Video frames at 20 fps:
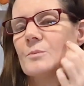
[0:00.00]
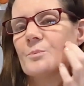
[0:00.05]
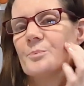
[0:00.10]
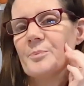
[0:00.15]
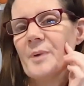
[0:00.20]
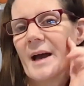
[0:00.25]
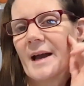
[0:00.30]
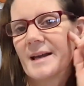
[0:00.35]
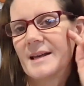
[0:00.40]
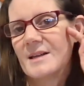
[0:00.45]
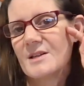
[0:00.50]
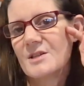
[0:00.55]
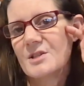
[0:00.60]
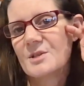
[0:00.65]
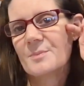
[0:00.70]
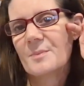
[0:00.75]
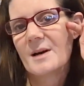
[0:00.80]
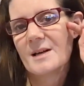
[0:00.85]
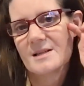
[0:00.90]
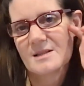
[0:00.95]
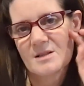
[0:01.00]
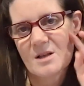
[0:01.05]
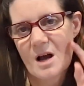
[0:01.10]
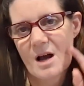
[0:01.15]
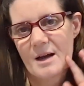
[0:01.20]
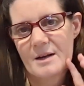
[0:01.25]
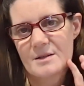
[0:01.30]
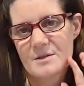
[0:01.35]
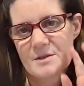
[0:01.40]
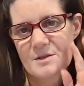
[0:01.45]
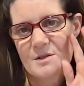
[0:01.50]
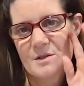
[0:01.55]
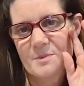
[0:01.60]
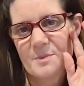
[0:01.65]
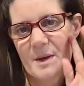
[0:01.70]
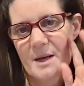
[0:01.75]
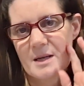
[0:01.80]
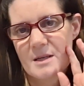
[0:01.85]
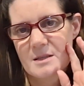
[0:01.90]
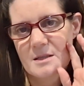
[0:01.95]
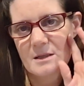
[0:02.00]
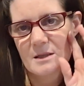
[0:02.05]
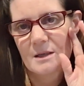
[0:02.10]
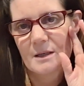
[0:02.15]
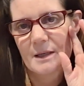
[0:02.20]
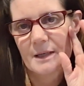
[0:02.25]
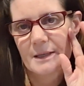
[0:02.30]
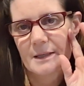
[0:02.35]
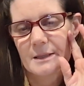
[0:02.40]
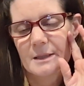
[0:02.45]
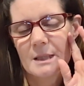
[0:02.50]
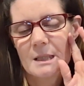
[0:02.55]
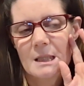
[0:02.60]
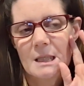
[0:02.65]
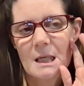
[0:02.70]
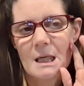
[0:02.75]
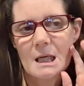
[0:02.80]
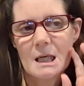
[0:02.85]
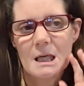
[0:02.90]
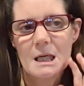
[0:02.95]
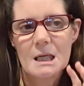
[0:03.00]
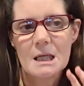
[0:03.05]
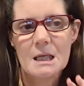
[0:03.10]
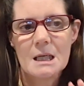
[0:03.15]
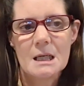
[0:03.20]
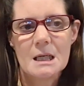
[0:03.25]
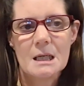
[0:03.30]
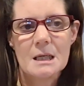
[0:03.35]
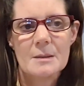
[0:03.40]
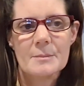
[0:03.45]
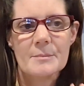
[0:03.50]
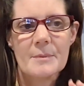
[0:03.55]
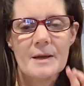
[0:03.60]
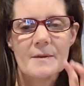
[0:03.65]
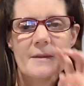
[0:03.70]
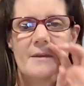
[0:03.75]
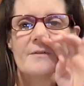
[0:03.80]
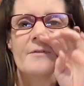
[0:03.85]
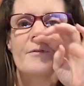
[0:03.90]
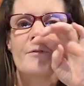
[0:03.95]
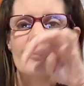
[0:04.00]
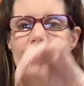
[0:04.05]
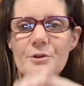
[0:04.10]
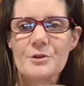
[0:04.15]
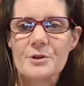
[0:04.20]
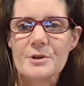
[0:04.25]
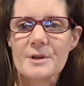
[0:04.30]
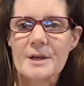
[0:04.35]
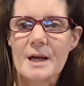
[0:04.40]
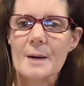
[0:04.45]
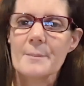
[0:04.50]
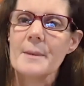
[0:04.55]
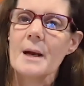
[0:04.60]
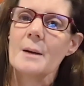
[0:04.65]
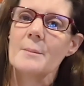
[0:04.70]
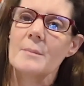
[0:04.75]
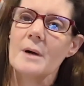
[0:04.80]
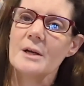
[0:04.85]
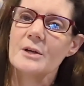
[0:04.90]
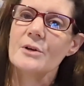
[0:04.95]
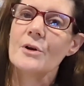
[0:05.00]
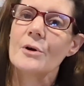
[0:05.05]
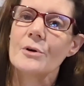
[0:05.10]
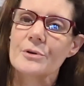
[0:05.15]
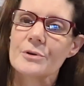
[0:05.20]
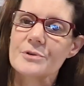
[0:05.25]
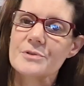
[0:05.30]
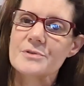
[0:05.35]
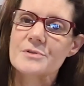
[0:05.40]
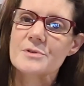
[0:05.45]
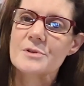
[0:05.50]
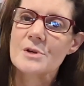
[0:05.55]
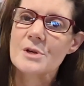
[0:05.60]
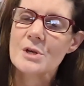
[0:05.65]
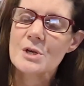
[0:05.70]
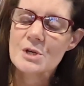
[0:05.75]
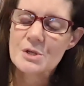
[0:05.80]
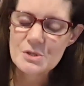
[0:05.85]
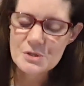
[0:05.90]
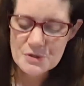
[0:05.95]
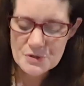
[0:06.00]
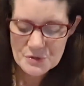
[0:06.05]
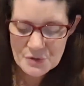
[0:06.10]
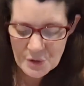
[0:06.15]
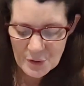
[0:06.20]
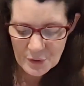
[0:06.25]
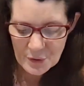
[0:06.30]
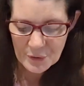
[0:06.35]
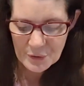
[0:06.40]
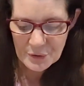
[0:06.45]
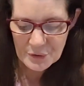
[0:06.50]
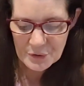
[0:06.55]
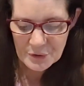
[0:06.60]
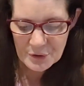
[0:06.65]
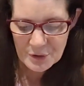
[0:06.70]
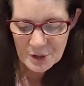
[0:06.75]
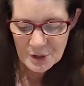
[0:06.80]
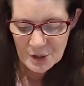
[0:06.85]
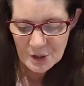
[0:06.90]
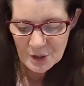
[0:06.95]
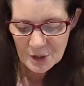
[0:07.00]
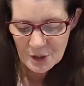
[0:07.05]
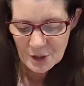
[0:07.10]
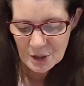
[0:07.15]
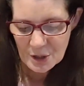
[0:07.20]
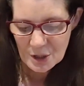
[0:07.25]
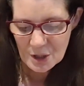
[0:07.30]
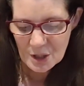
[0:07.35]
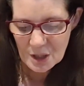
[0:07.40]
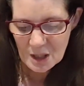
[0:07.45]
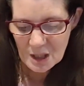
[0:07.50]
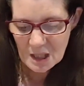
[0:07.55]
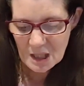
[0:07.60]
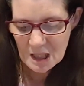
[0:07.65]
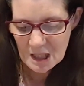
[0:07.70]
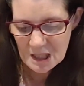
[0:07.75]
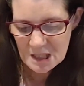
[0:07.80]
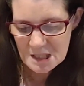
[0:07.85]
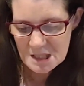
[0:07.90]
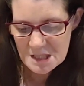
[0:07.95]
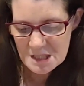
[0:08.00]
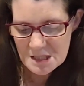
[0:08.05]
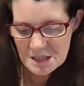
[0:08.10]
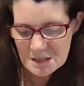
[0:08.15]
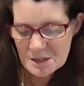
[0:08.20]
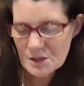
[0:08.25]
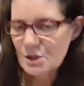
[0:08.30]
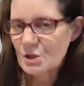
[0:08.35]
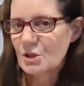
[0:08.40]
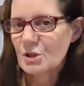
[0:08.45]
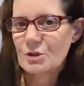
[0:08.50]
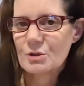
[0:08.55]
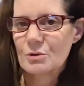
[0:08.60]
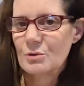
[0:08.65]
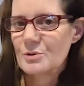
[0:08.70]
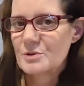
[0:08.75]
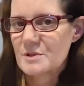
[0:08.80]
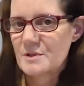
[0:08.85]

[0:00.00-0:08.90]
back into my sinuses basically. And then food can come out my nose. So it's, can cause